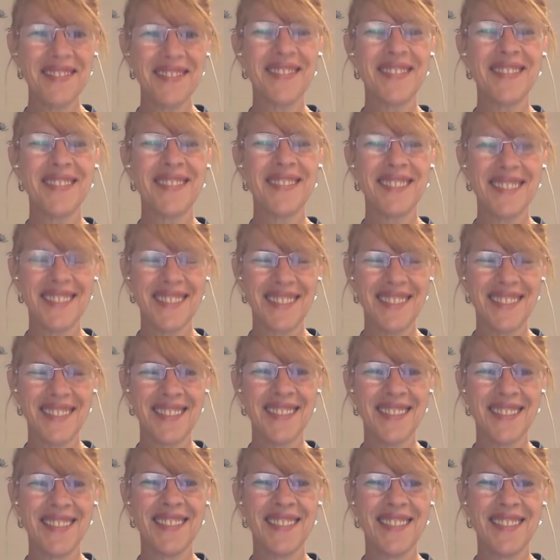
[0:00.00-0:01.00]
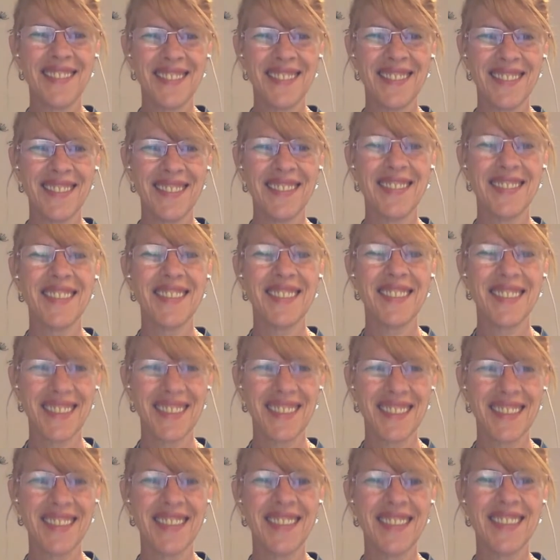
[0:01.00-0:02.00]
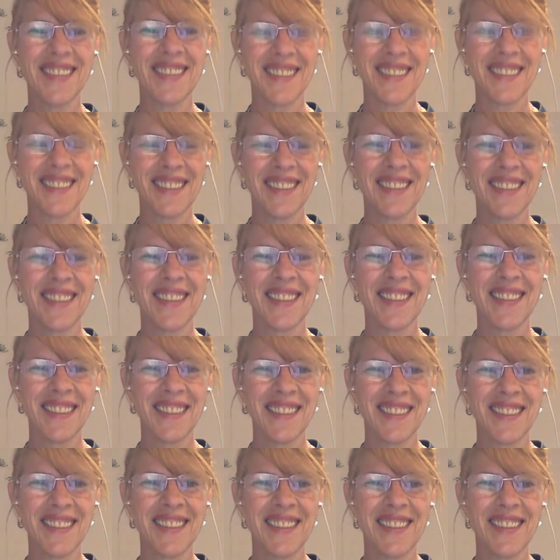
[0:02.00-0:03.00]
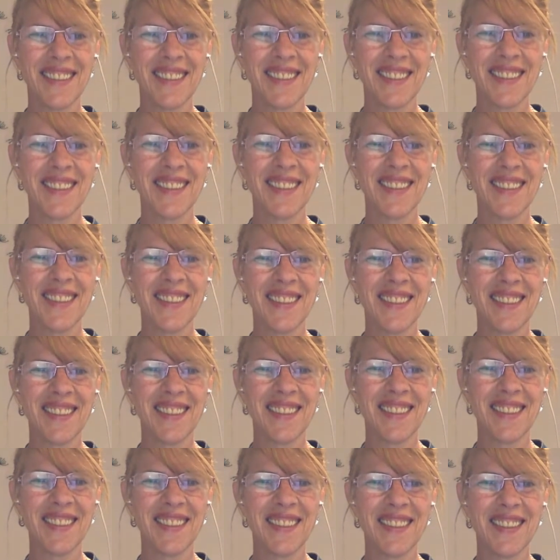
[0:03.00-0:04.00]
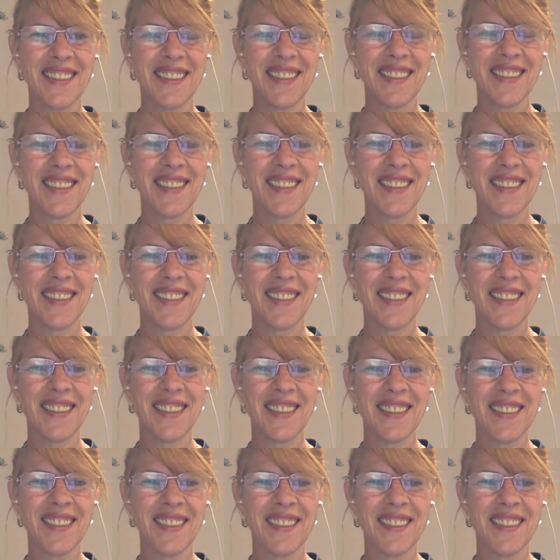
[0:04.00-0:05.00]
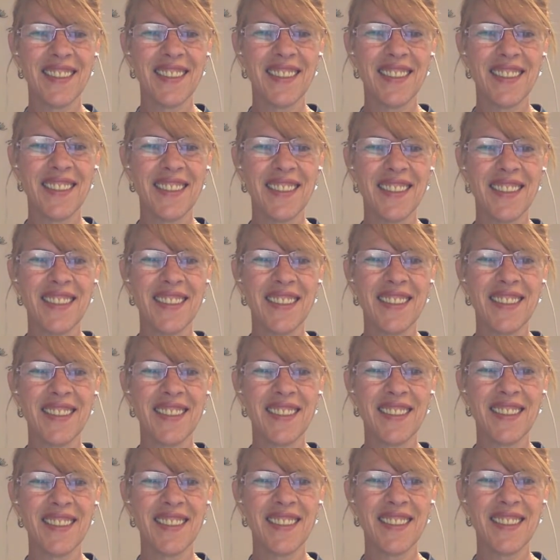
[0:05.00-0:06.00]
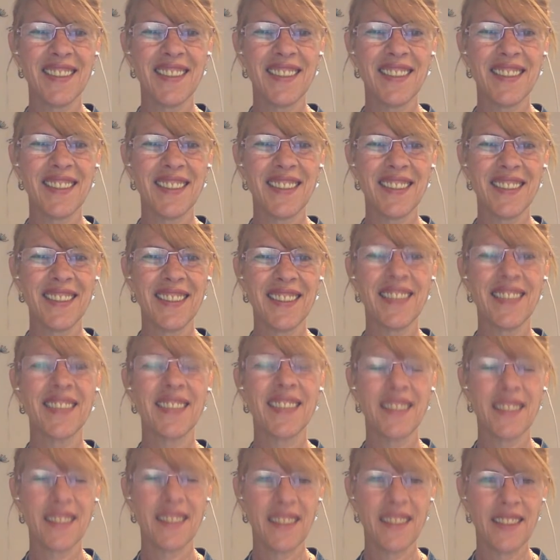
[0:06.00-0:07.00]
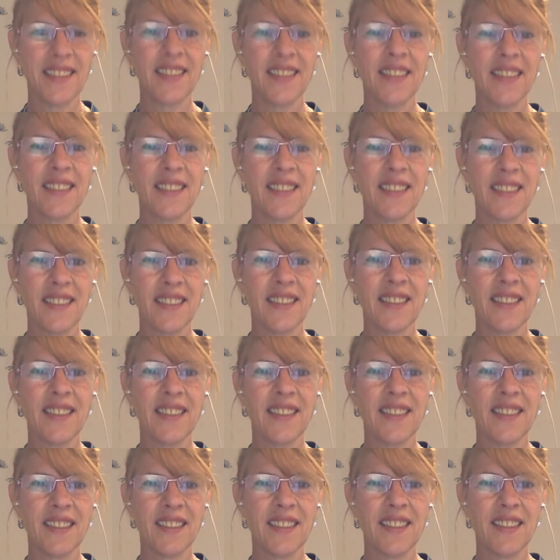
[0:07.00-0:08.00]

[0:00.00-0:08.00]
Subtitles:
(silent)